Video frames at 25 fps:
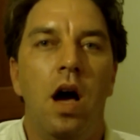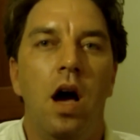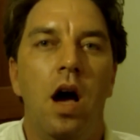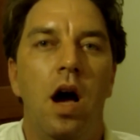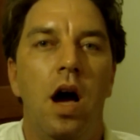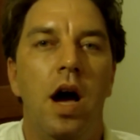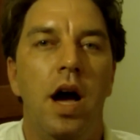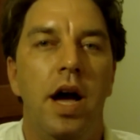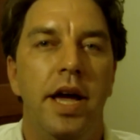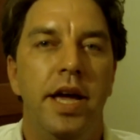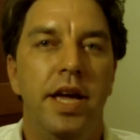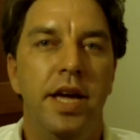
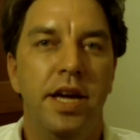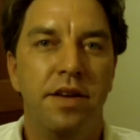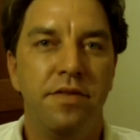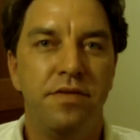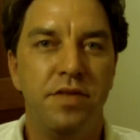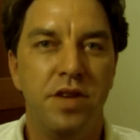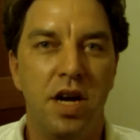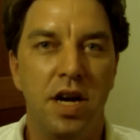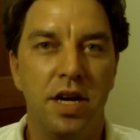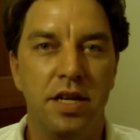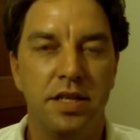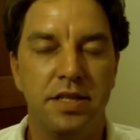I have
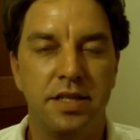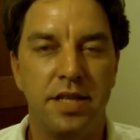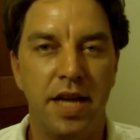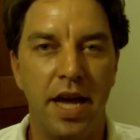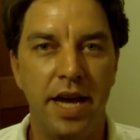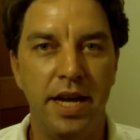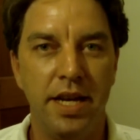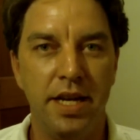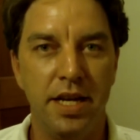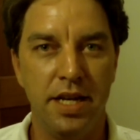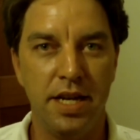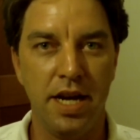not
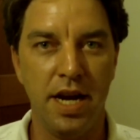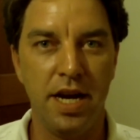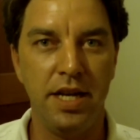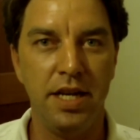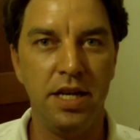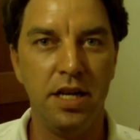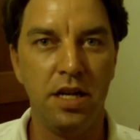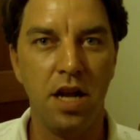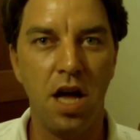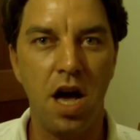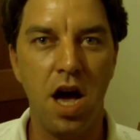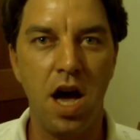stated
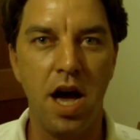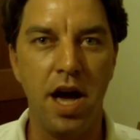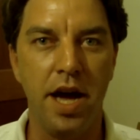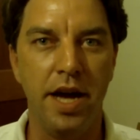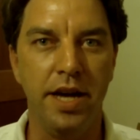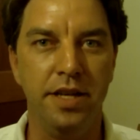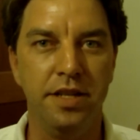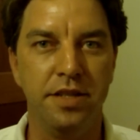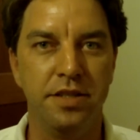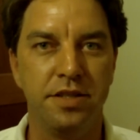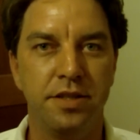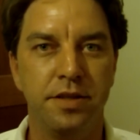any
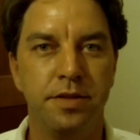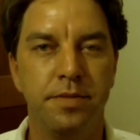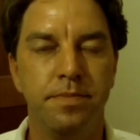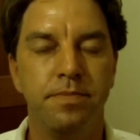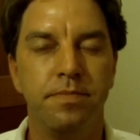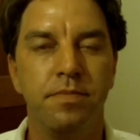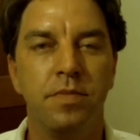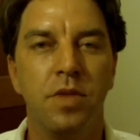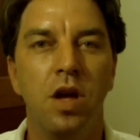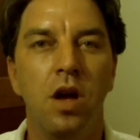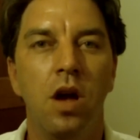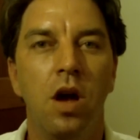lies.
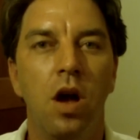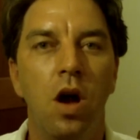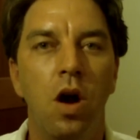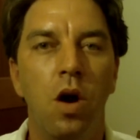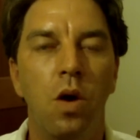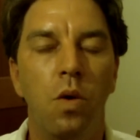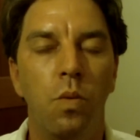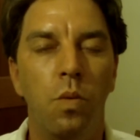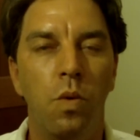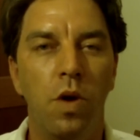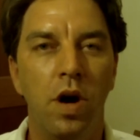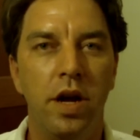
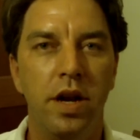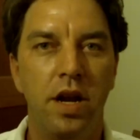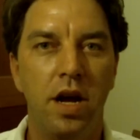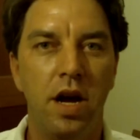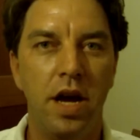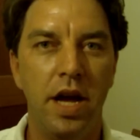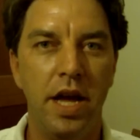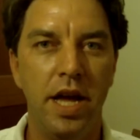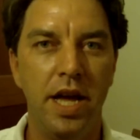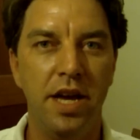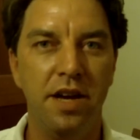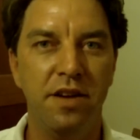What
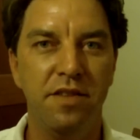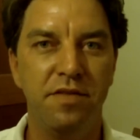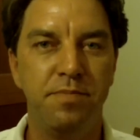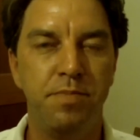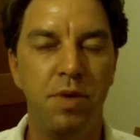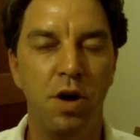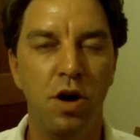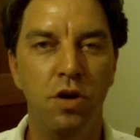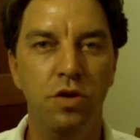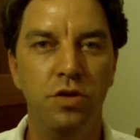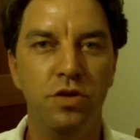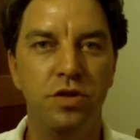I have
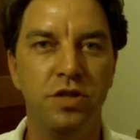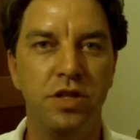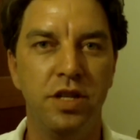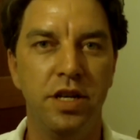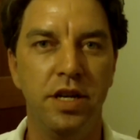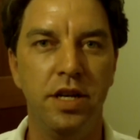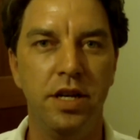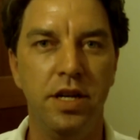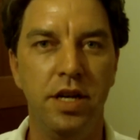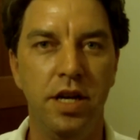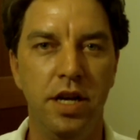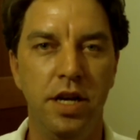
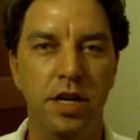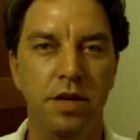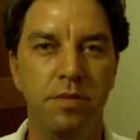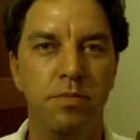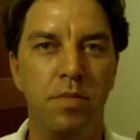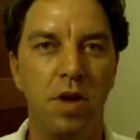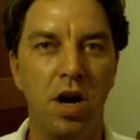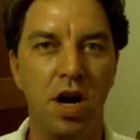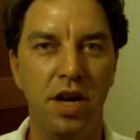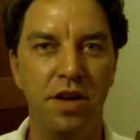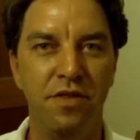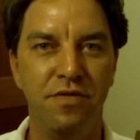posted in
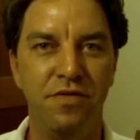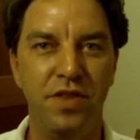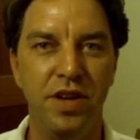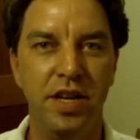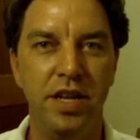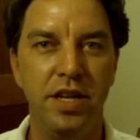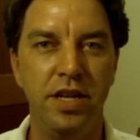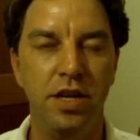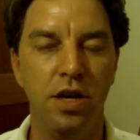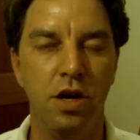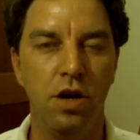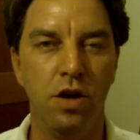my
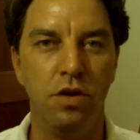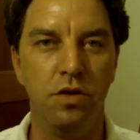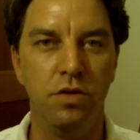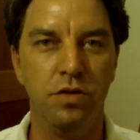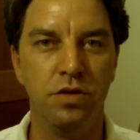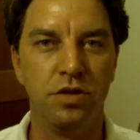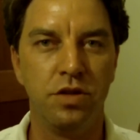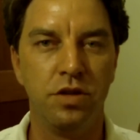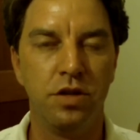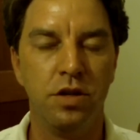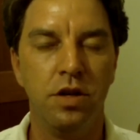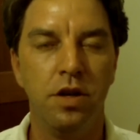
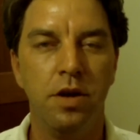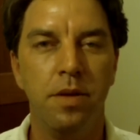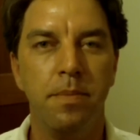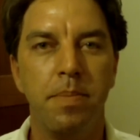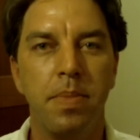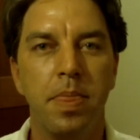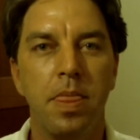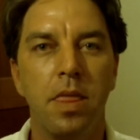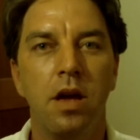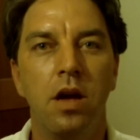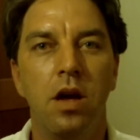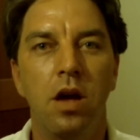videos
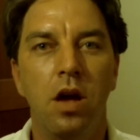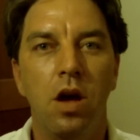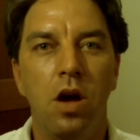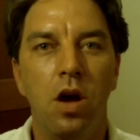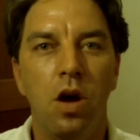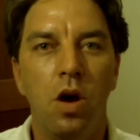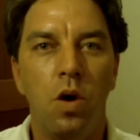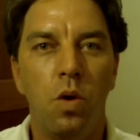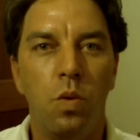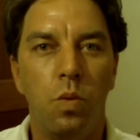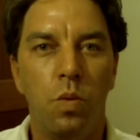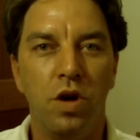
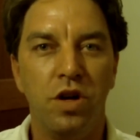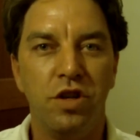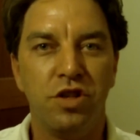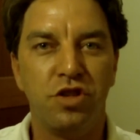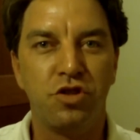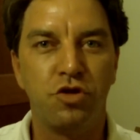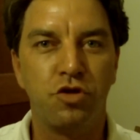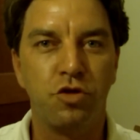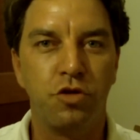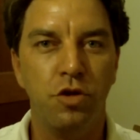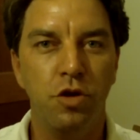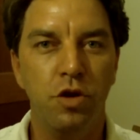was
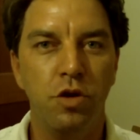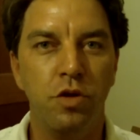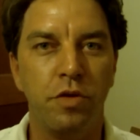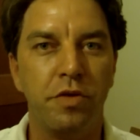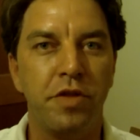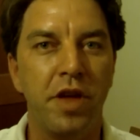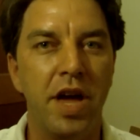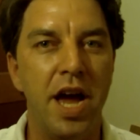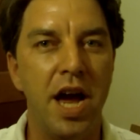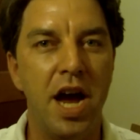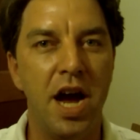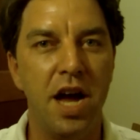
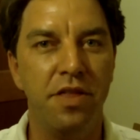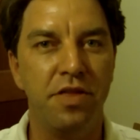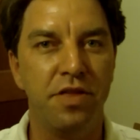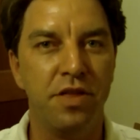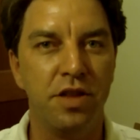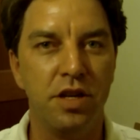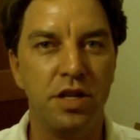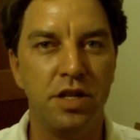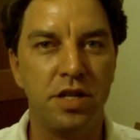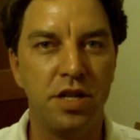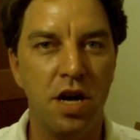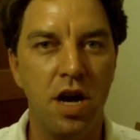truth at
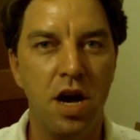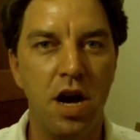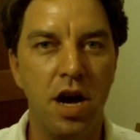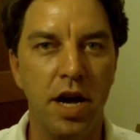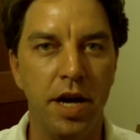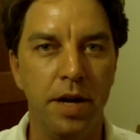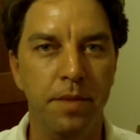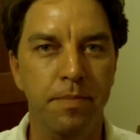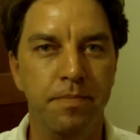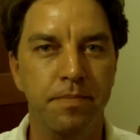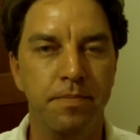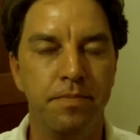the
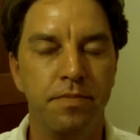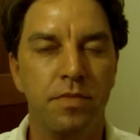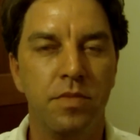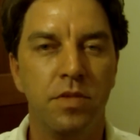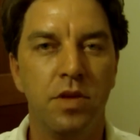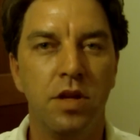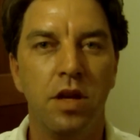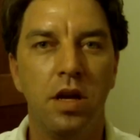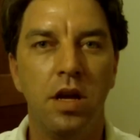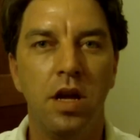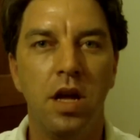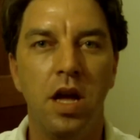time,
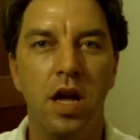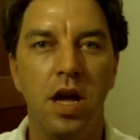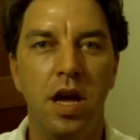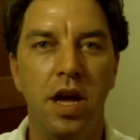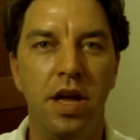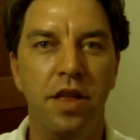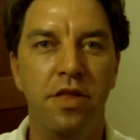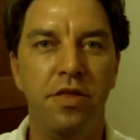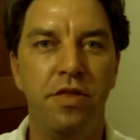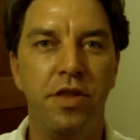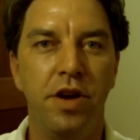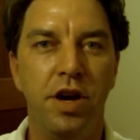
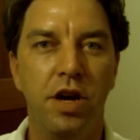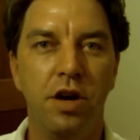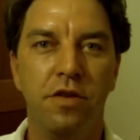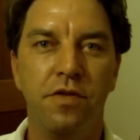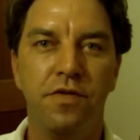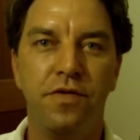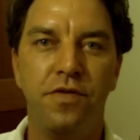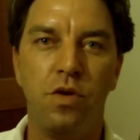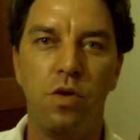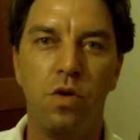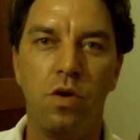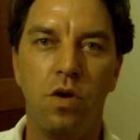and
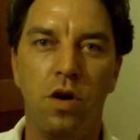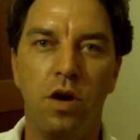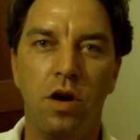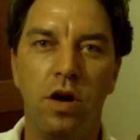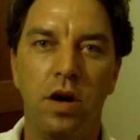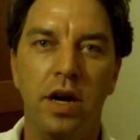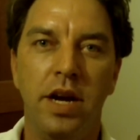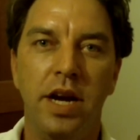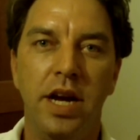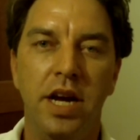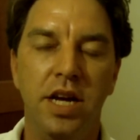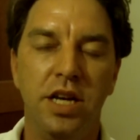
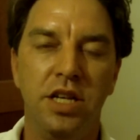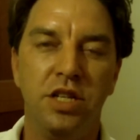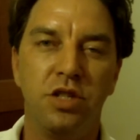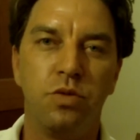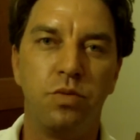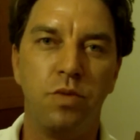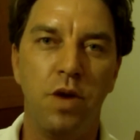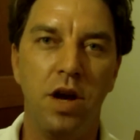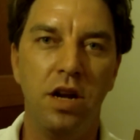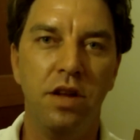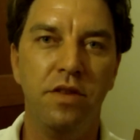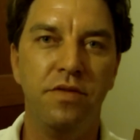therefore is
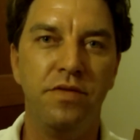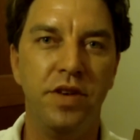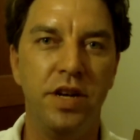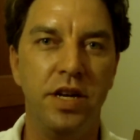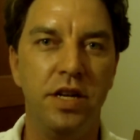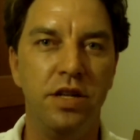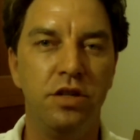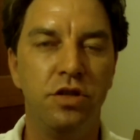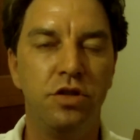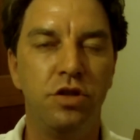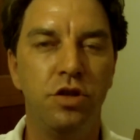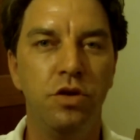
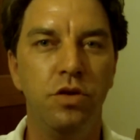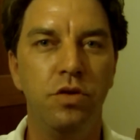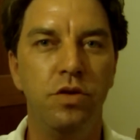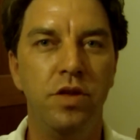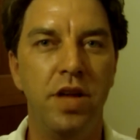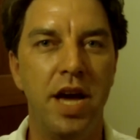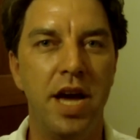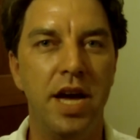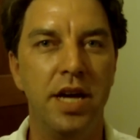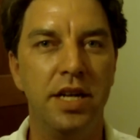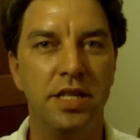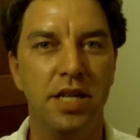relevant to
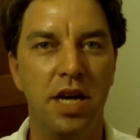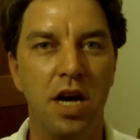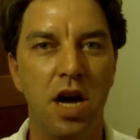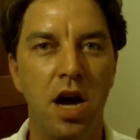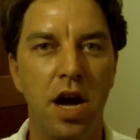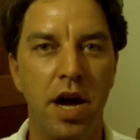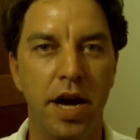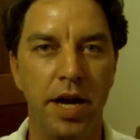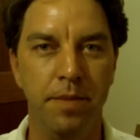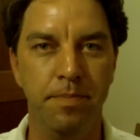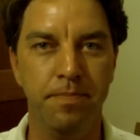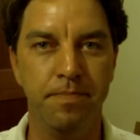that
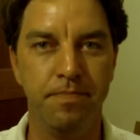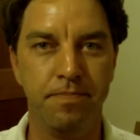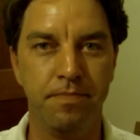time.